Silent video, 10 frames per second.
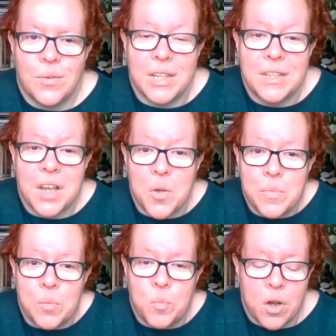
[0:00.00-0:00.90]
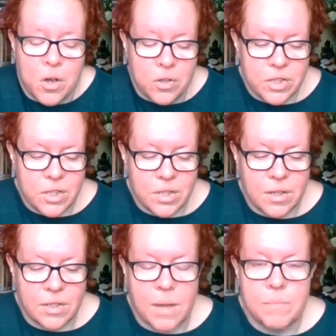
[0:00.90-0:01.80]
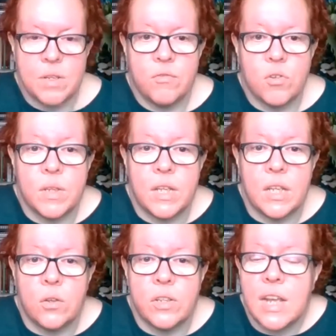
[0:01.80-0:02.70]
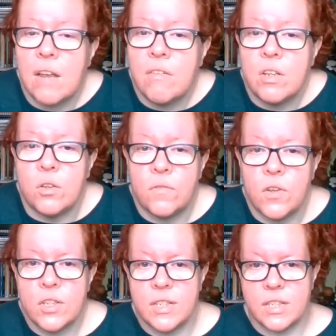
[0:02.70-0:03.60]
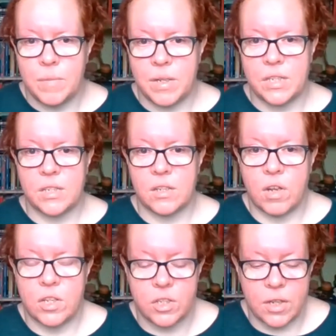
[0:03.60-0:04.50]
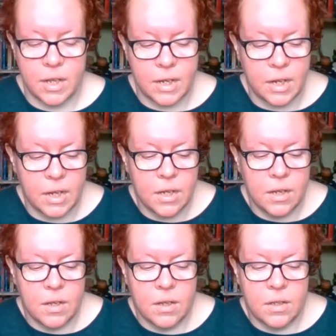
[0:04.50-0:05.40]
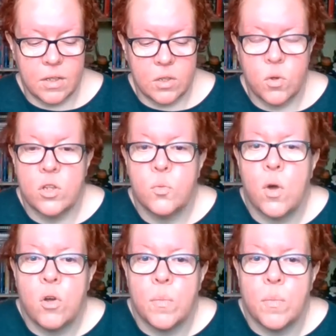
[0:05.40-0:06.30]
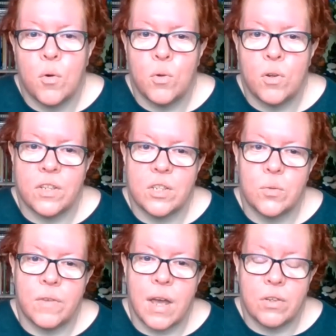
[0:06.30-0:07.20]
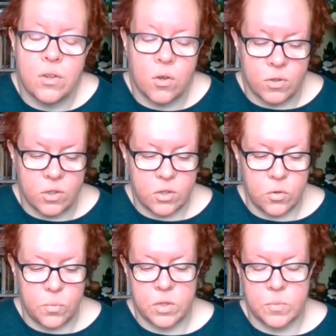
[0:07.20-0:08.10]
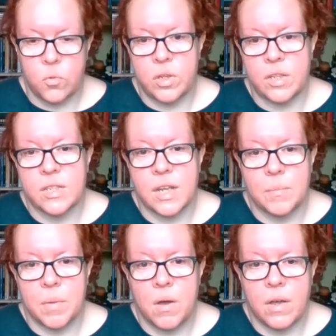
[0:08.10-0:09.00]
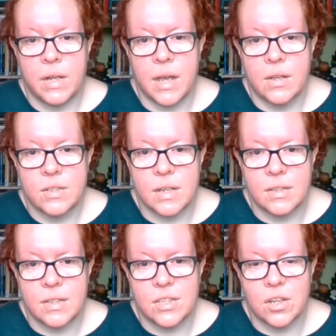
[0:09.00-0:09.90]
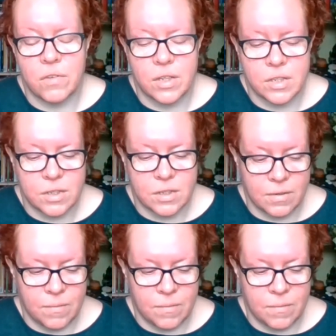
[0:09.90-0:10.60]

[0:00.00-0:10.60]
These opening words, adapted from the Unitarian Universalist minister Gretchen Haley, these words welcome all of us who have gathered on Zoom this morning to take part in our Sunday service.